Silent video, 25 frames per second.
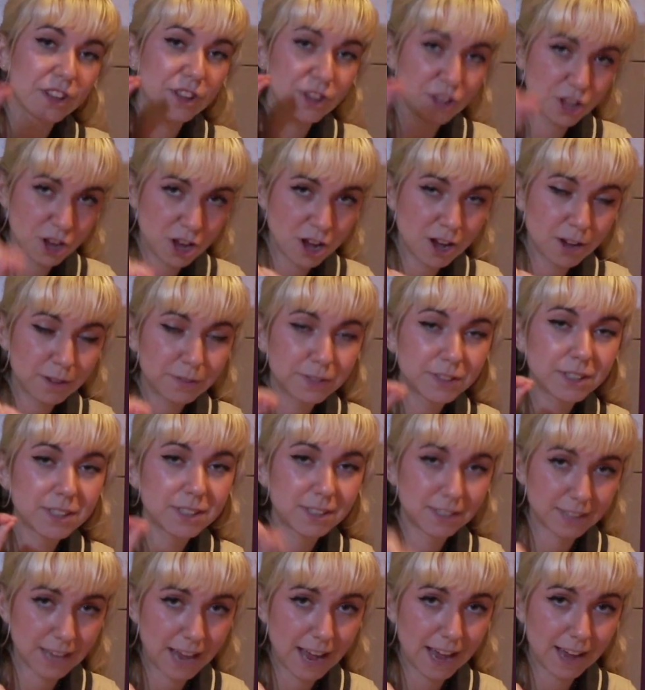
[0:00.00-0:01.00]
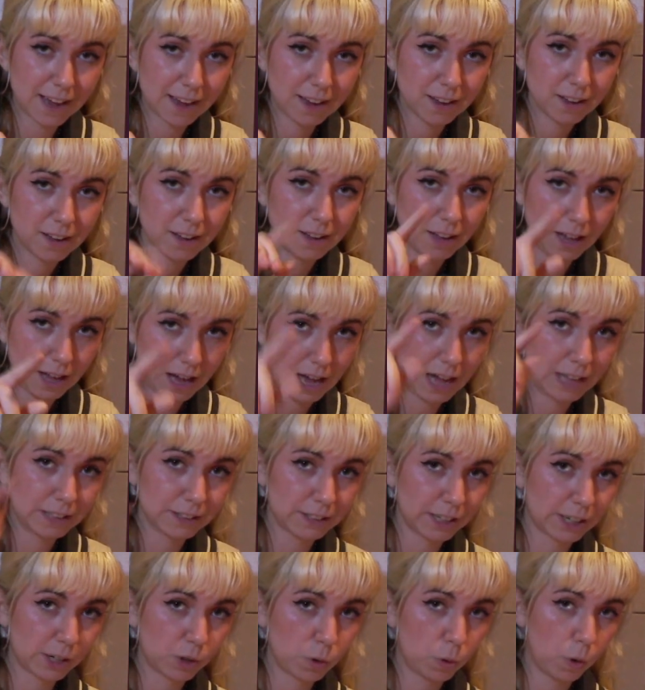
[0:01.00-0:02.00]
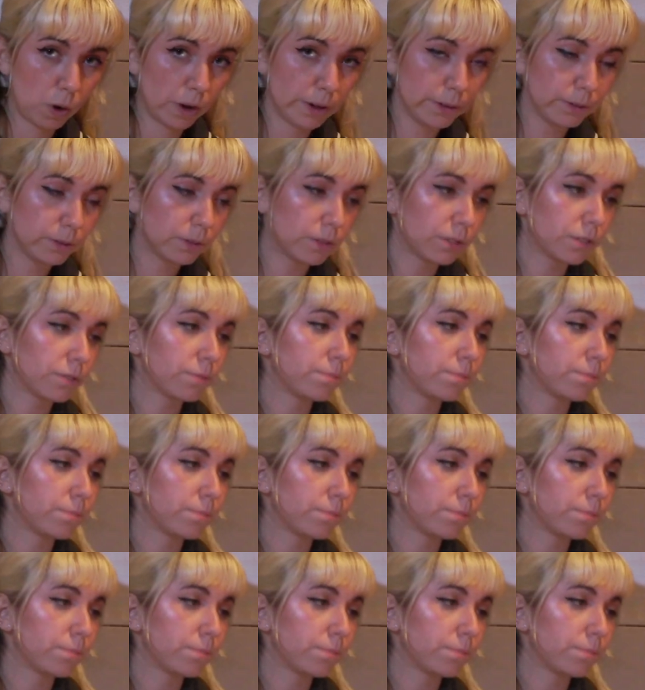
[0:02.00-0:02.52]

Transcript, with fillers: nerve to say, and I quote,